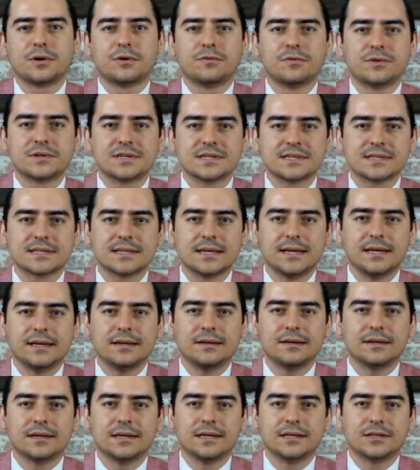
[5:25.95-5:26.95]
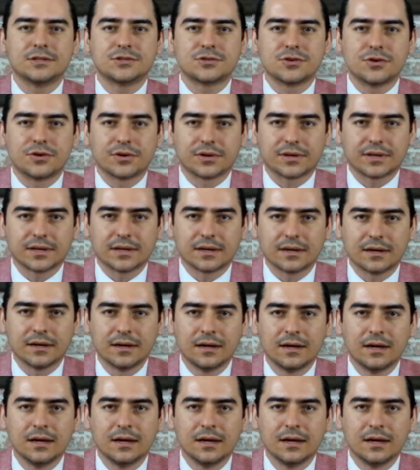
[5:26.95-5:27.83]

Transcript: overstay in Turkey.